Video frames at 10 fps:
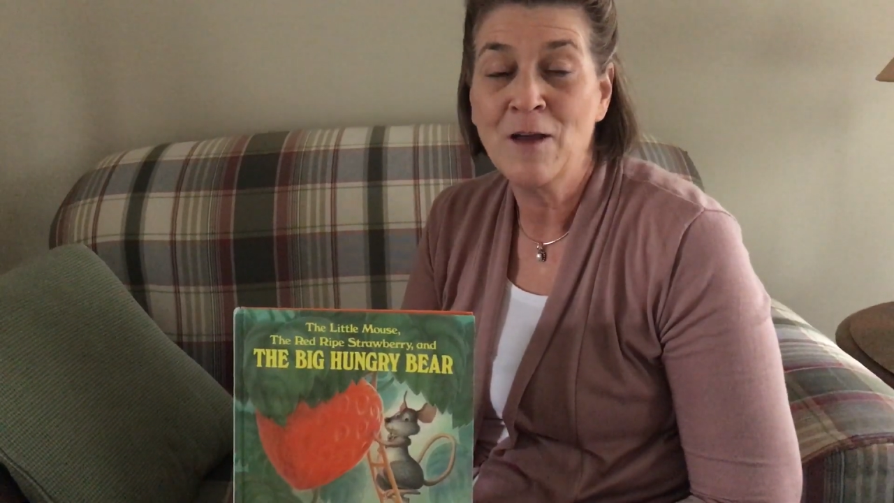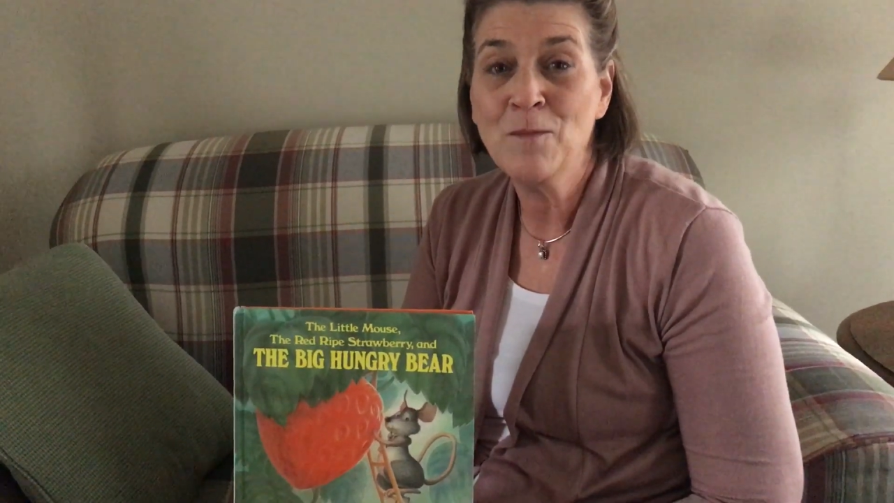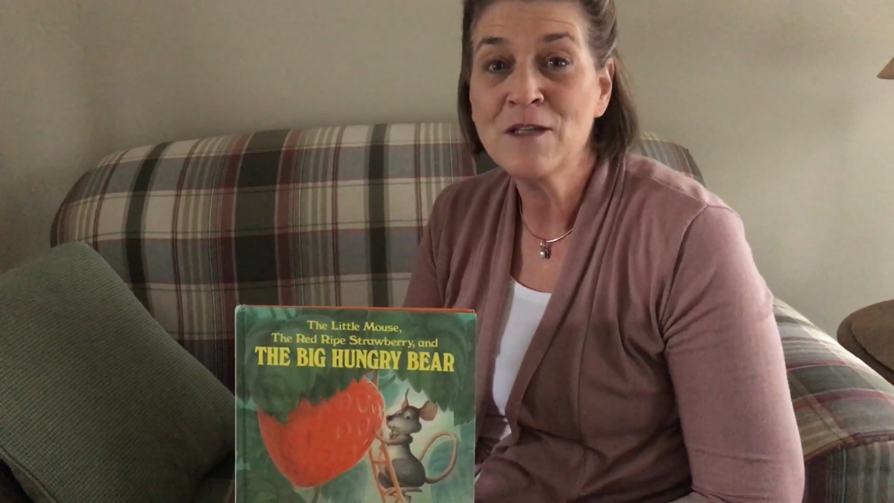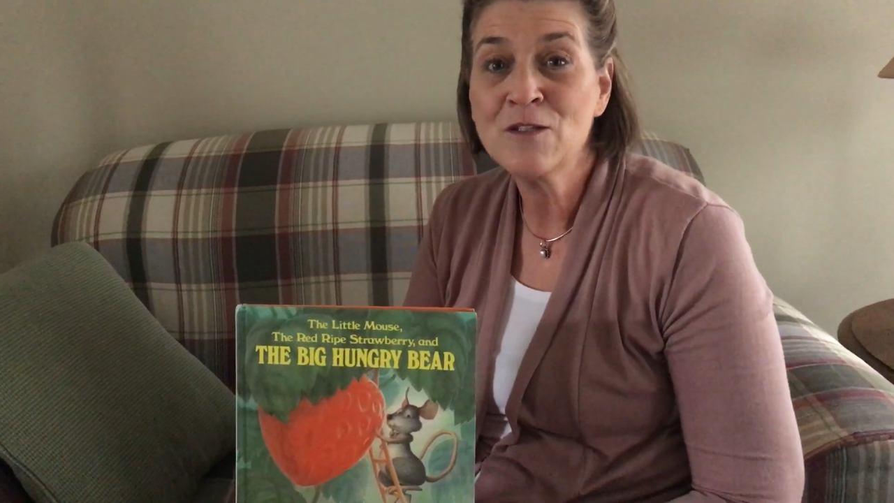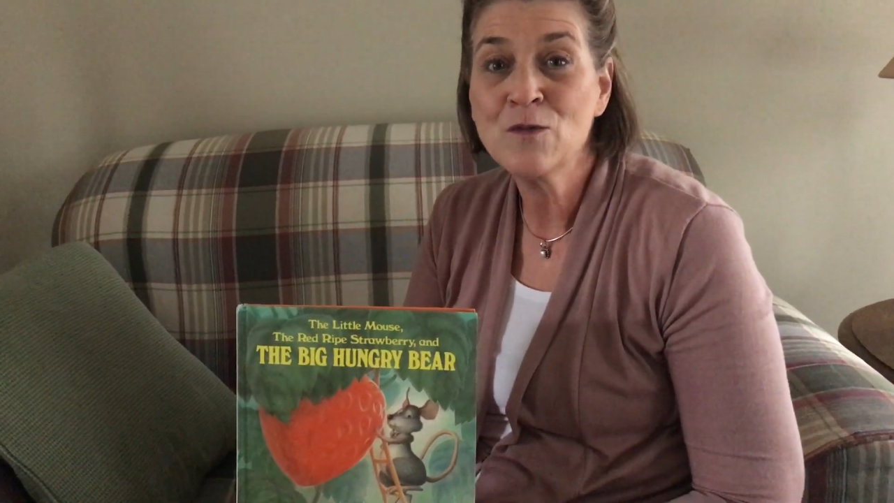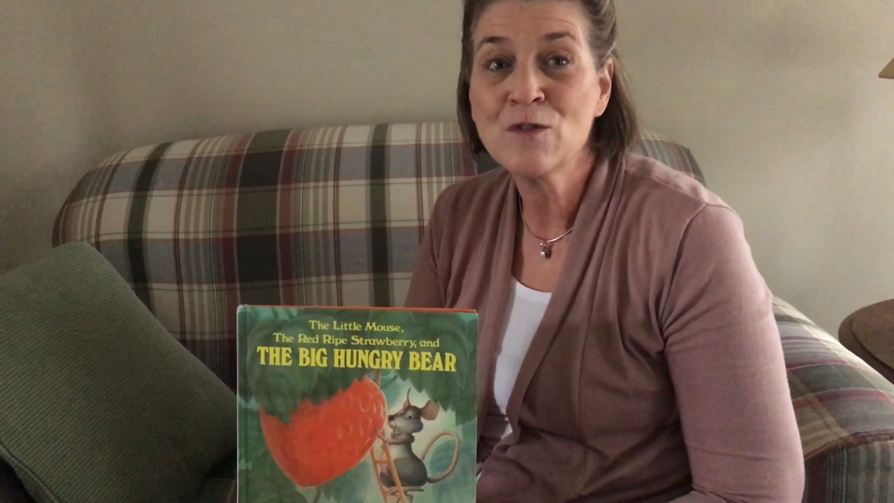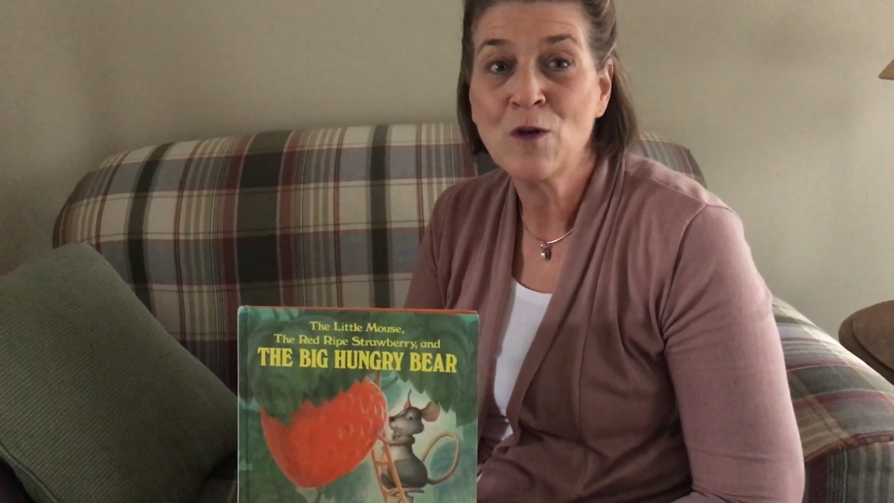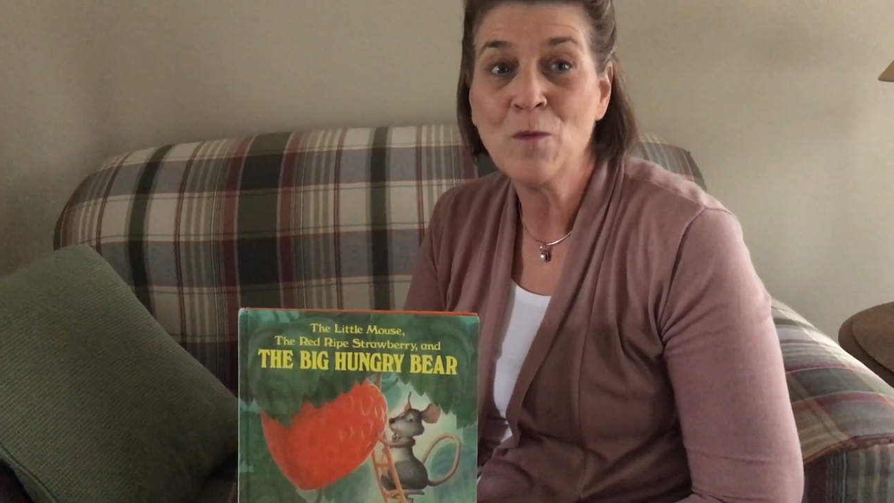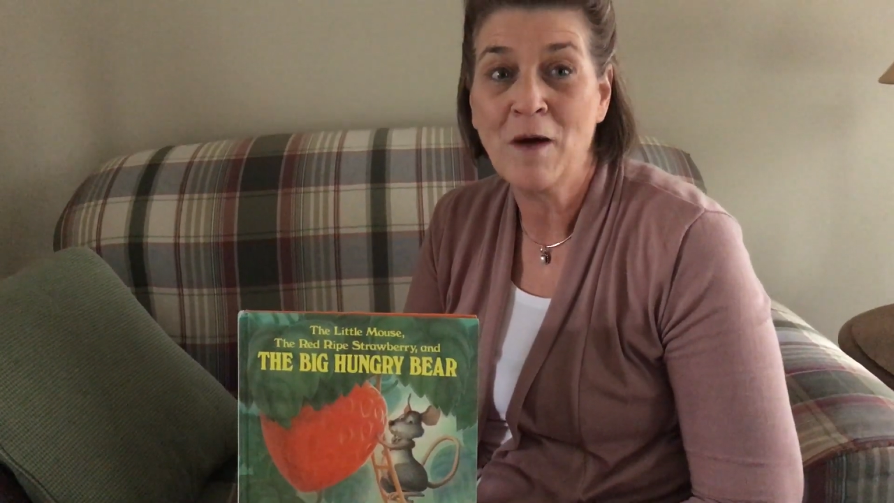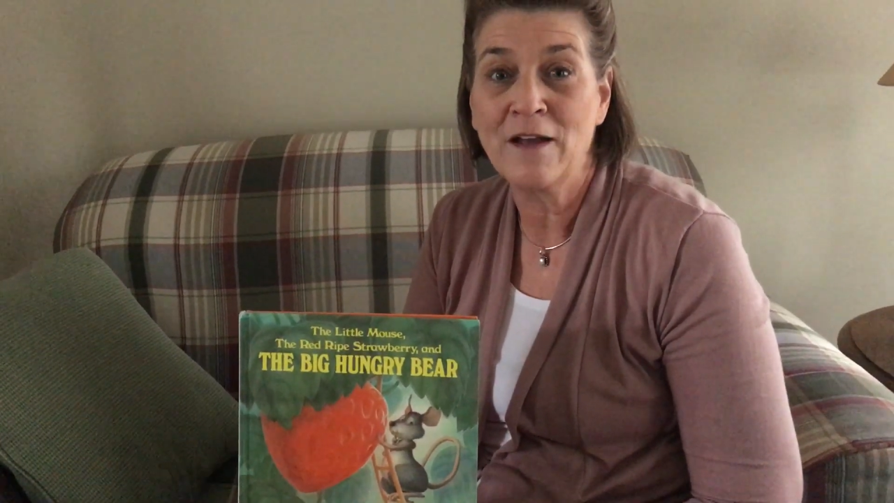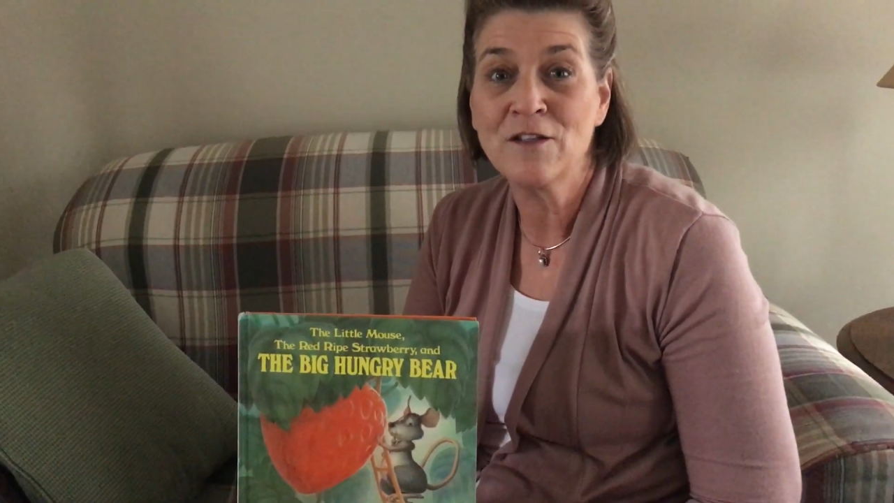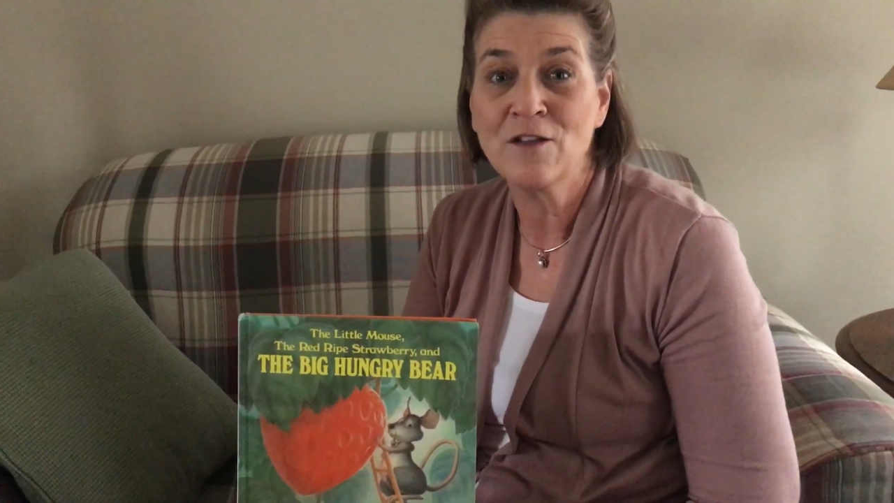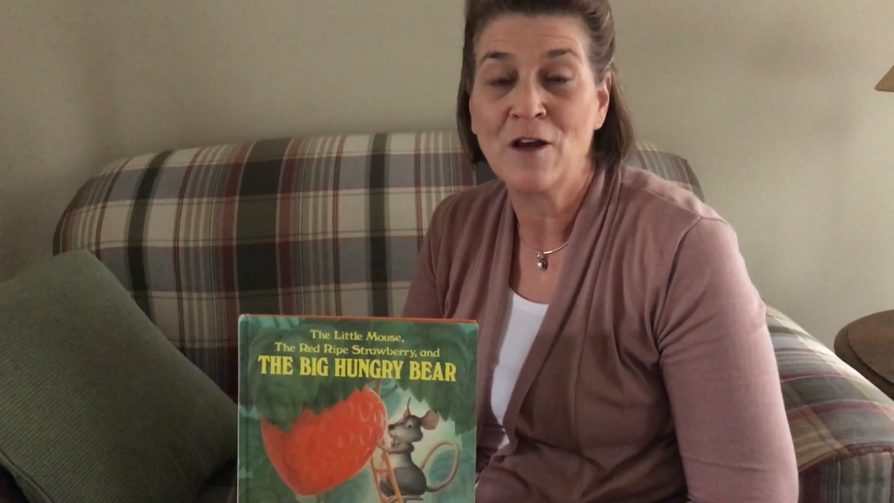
I miss you so much.